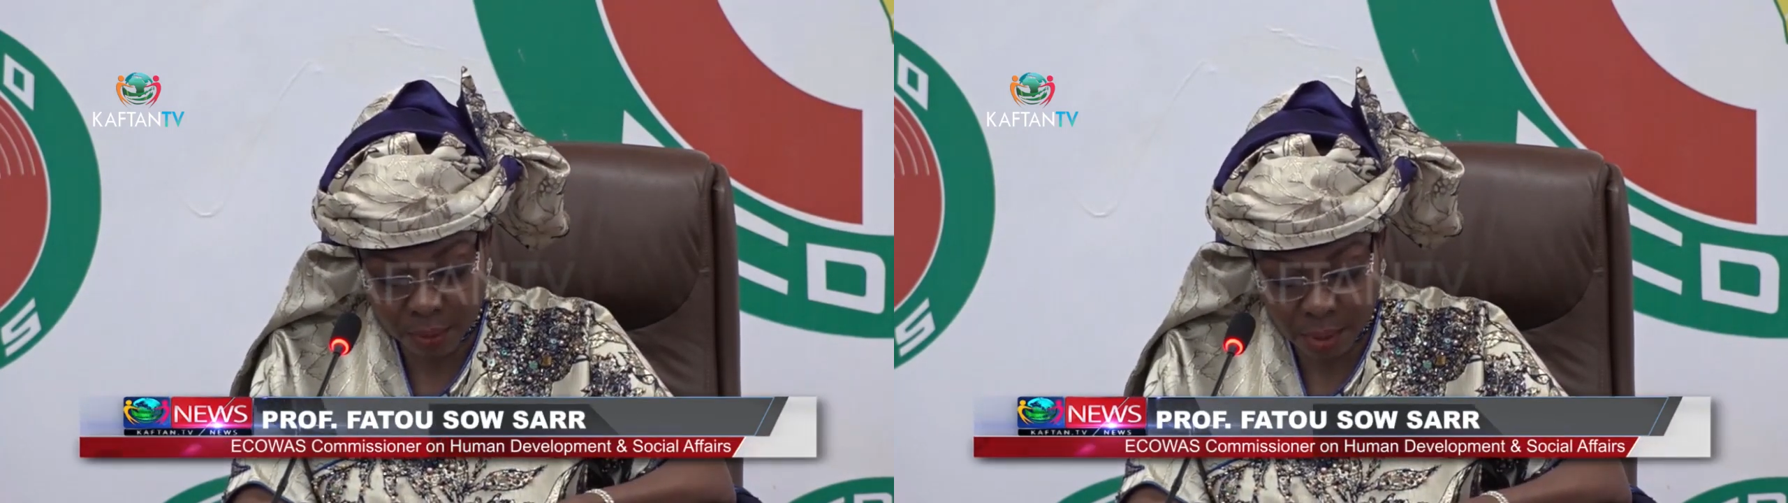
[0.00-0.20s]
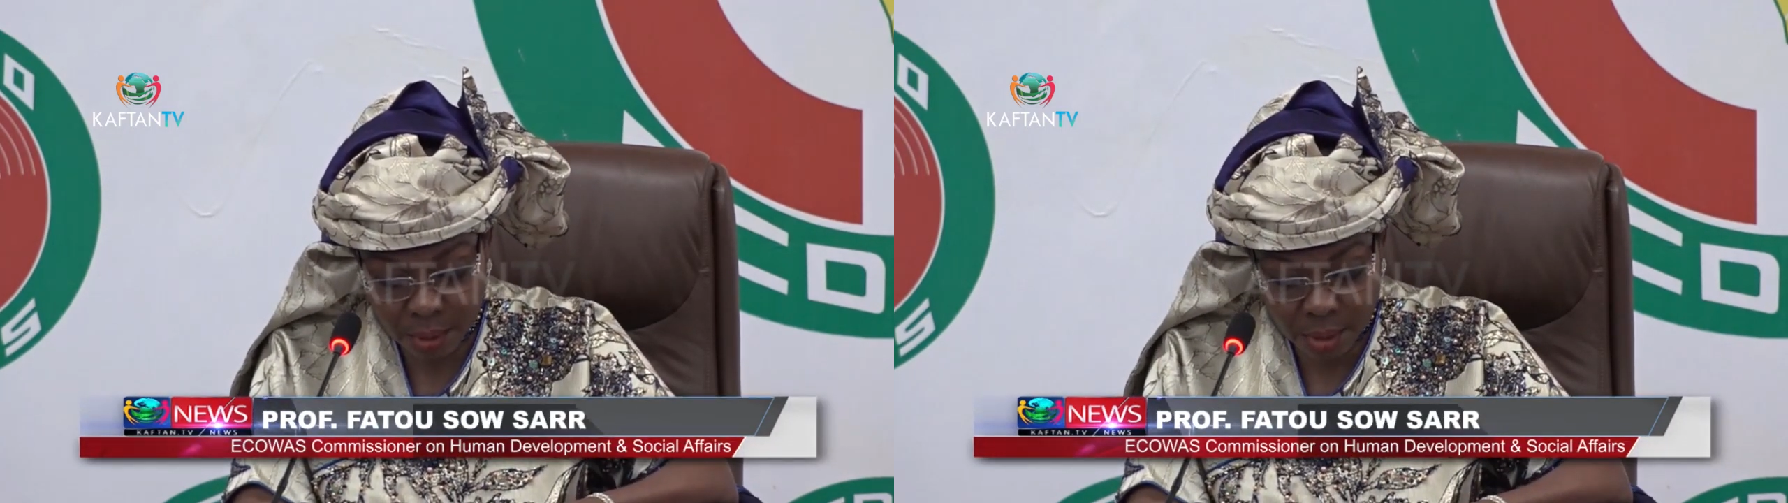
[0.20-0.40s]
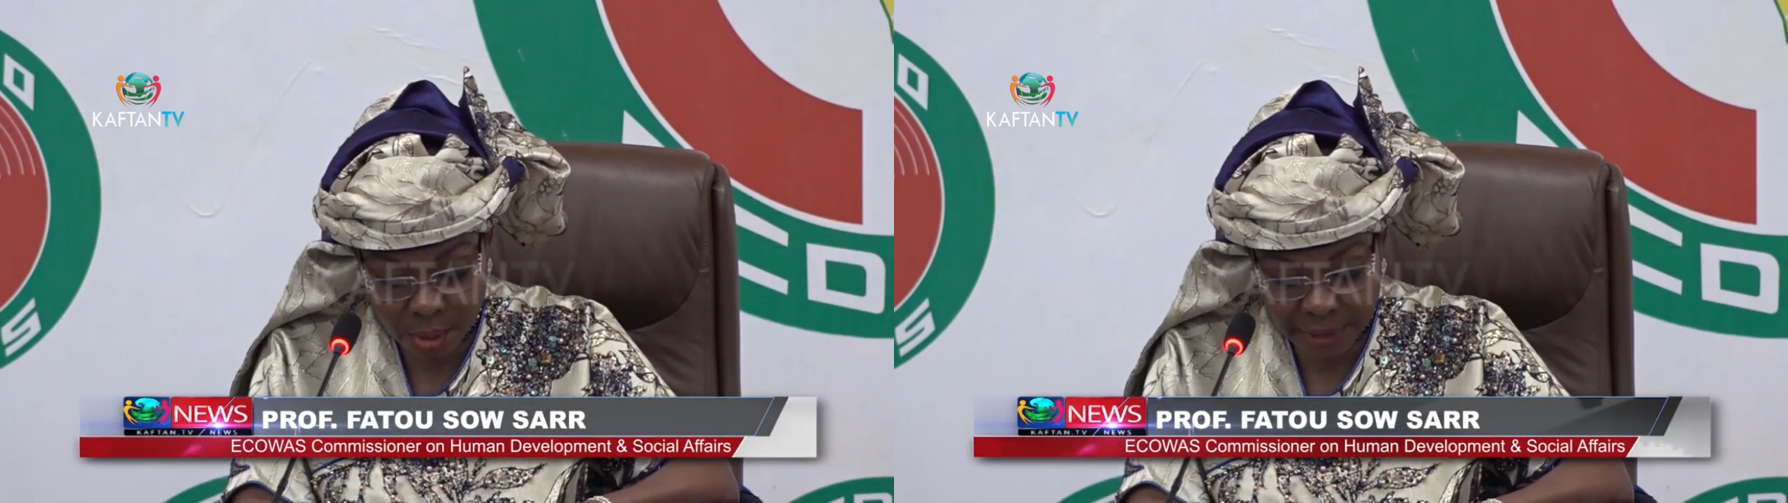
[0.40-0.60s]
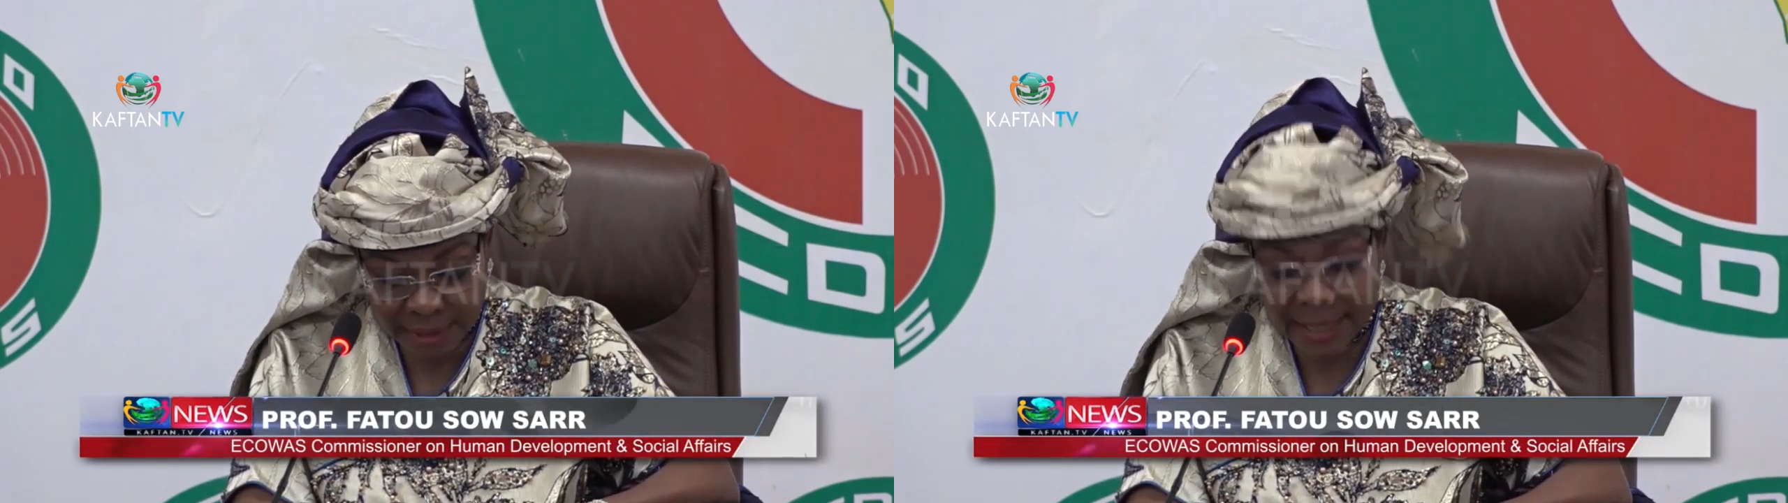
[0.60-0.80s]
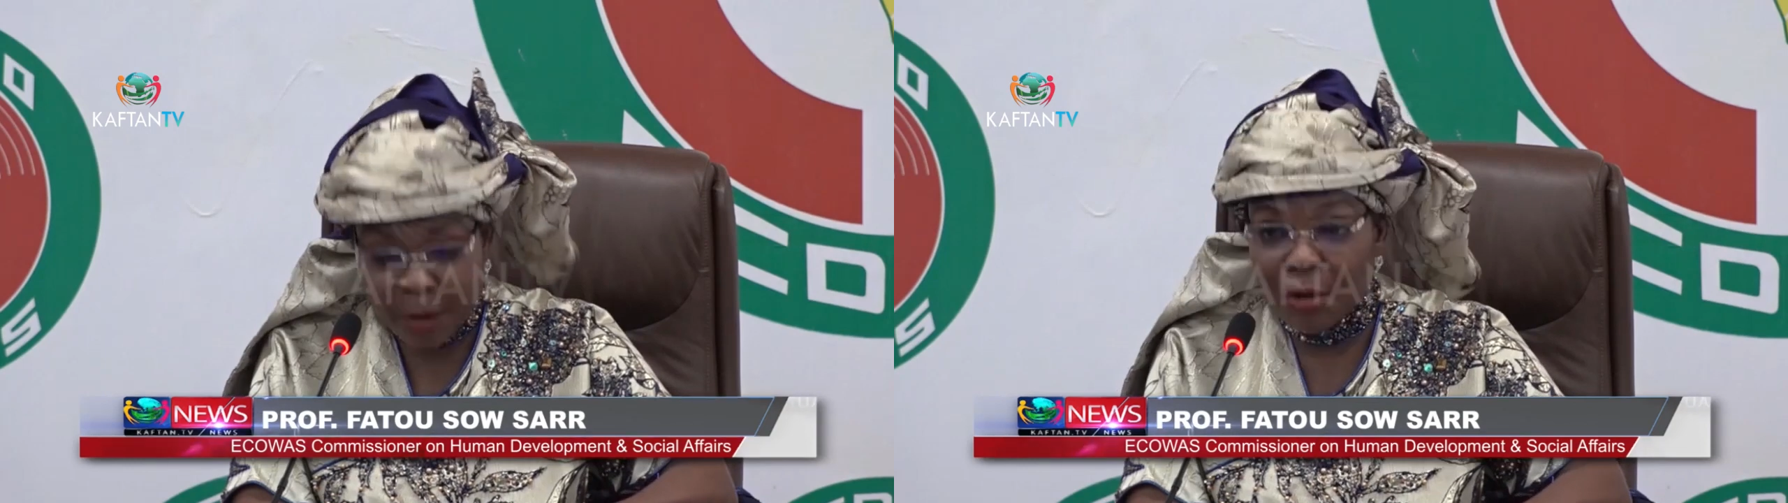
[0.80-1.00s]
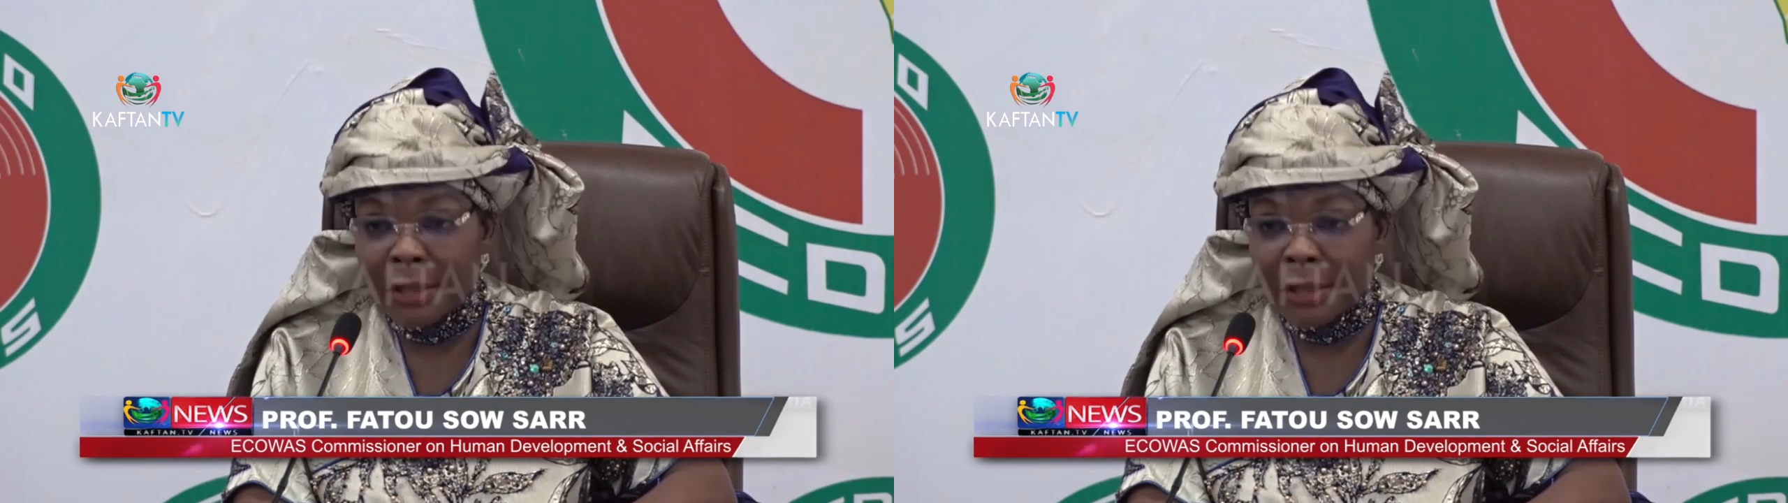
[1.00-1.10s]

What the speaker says: citizens throughout